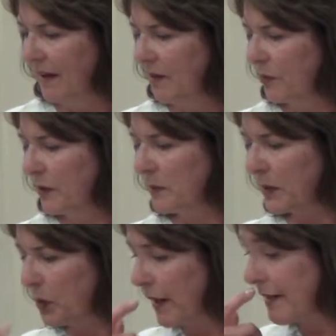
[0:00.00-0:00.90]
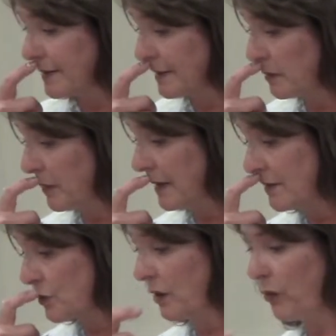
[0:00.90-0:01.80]
Freedom of Christ is a
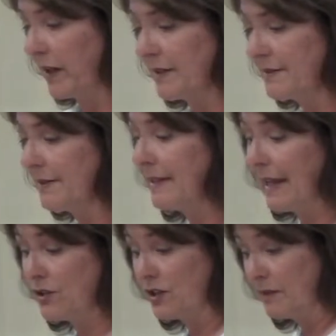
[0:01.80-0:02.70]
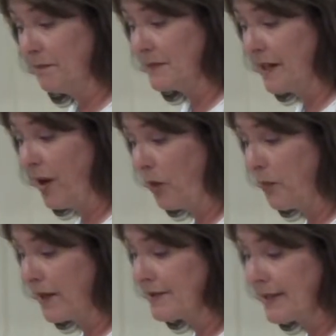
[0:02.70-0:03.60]
ministry of reconciliation to help
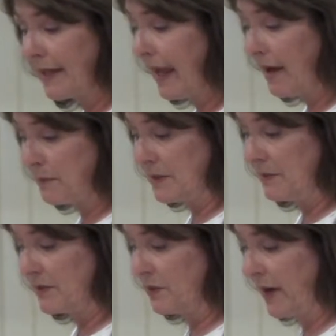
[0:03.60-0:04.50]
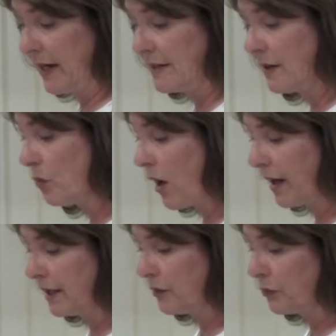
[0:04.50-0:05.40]
us, the captives, find and
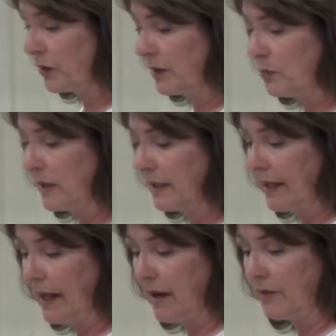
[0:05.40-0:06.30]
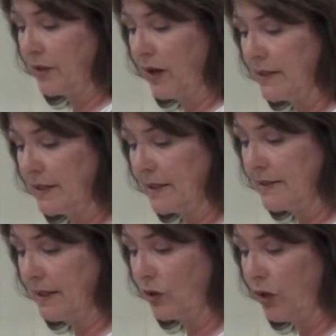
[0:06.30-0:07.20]
walk in the freedom we can have in our
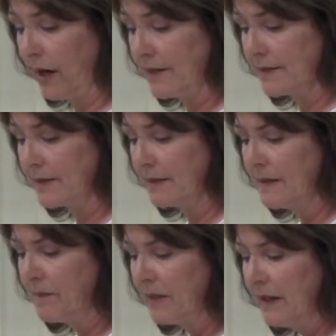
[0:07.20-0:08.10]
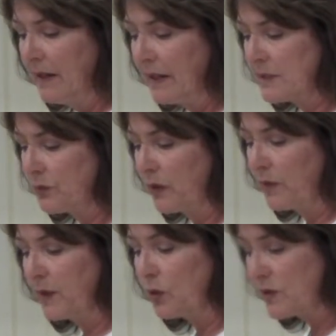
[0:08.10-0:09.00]
identity in Christ. It's for every
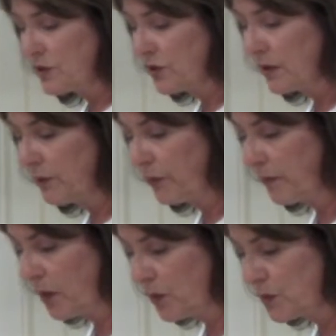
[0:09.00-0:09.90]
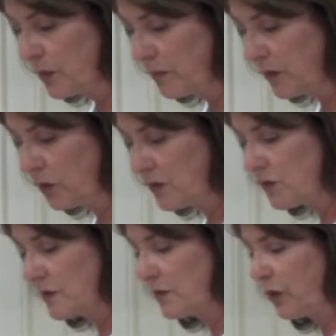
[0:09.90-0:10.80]
Christian, from those who have been
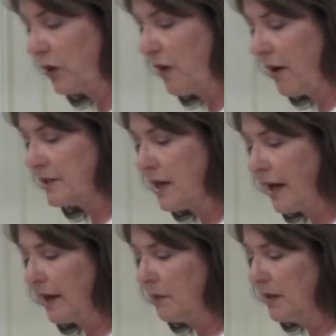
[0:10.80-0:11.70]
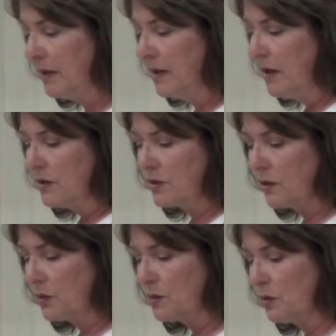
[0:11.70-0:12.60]
Christians for a long time to
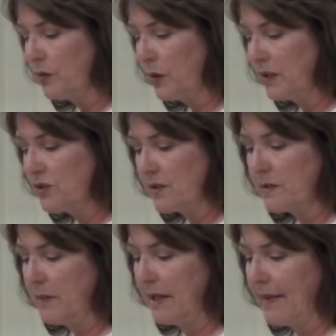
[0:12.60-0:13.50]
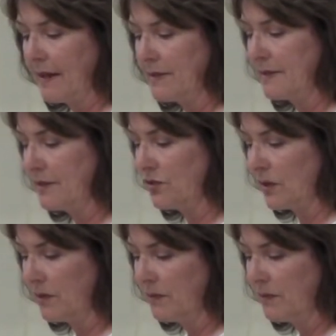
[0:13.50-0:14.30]
those who have only just made that decision,